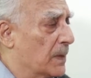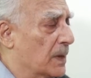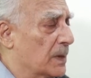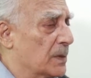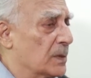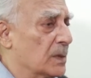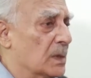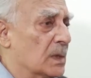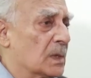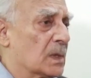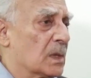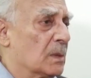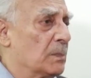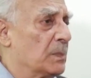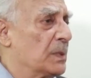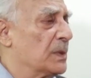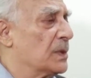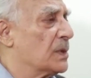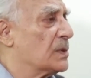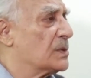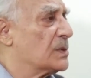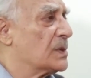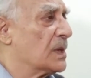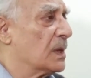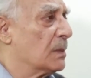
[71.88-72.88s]
it will be
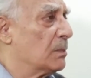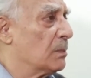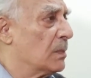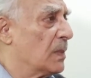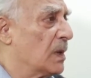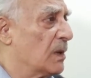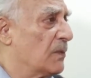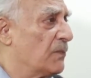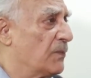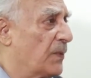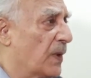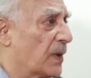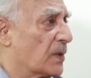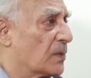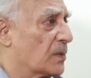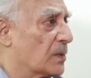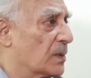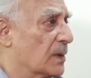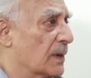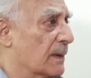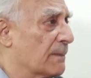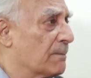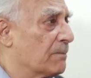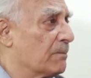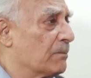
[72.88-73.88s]
the same effect.
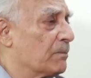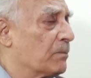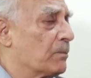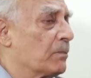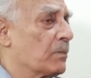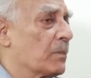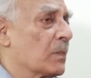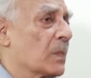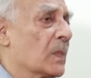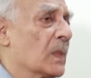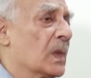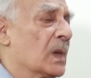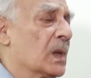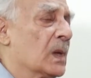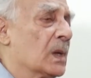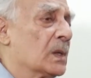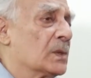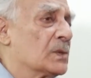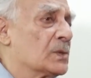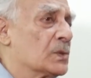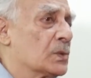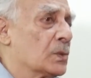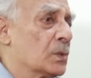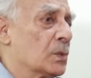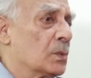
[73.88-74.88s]

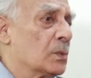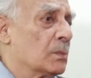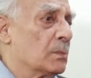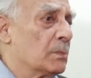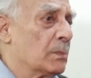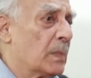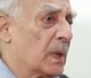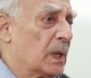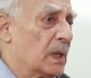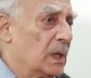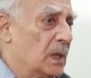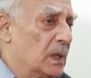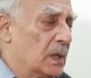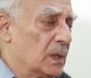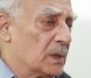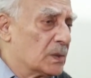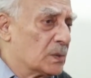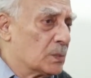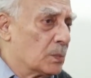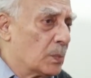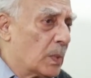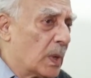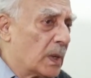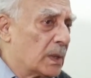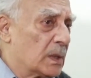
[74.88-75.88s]
So money
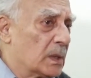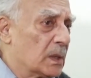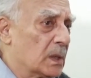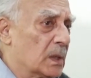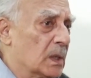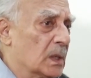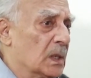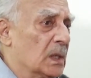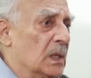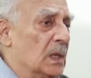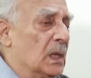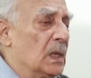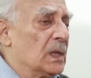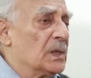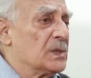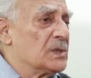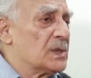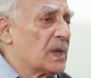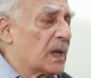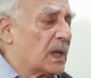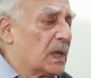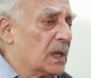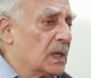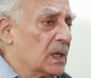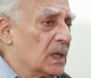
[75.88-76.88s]
is one.
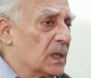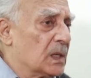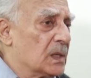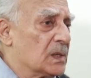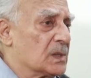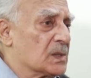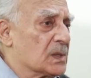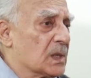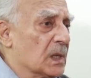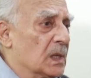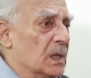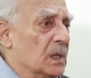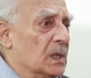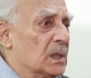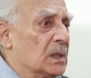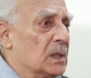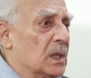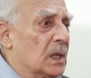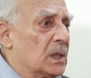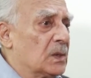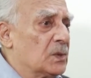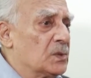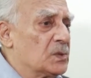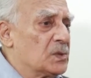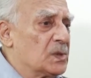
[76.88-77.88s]
Second is
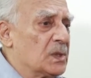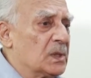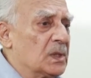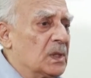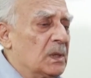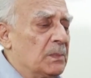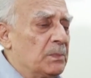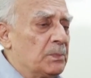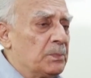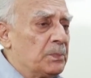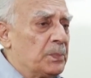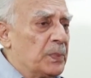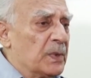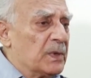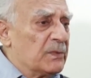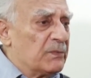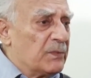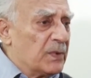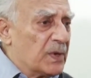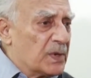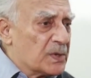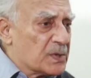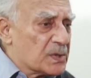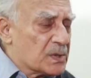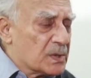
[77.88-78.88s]
that you see the
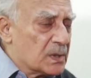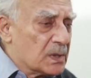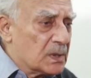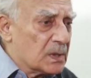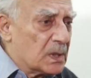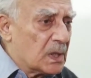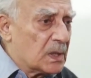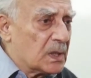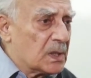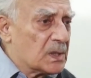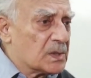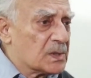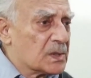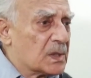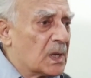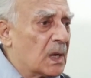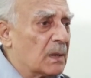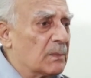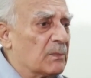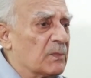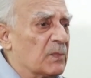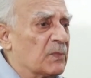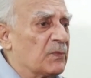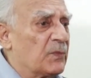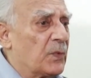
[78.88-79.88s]
perversion that has
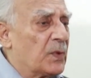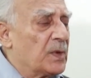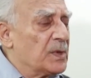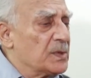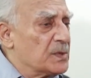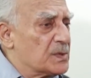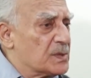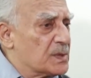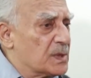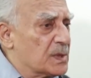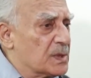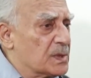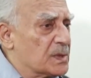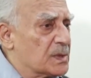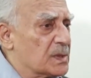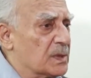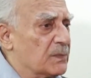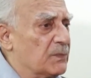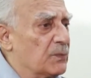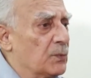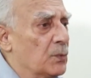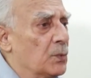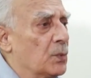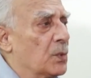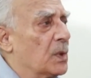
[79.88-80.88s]
come. For instance,
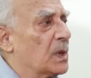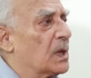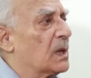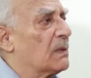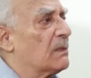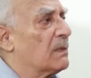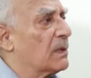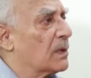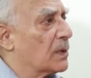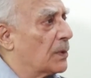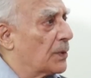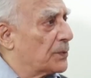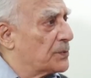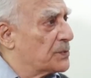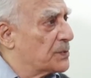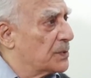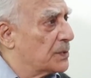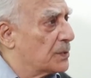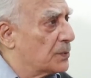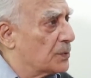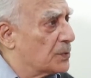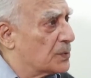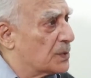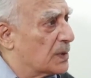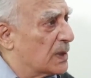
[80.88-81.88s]
if you look at our
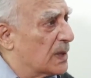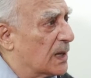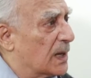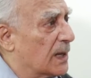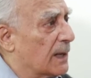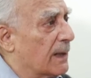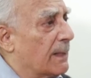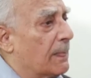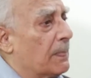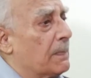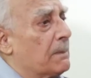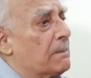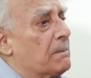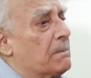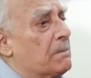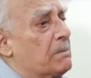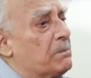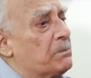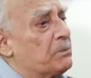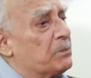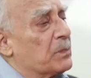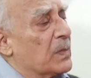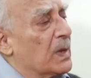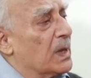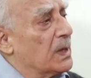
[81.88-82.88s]
constitution,
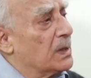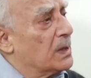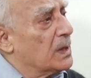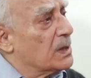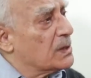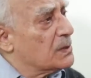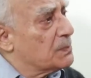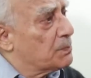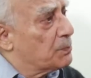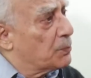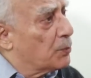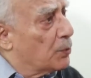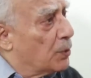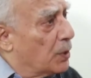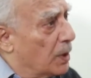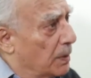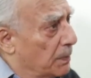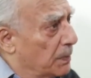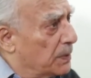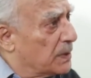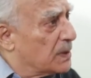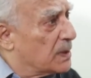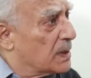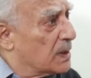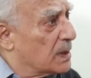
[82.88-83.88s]
it has
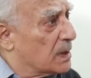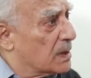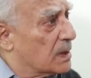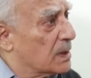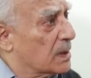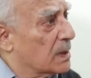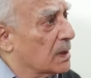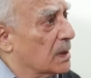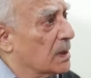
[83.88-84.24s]
prohibited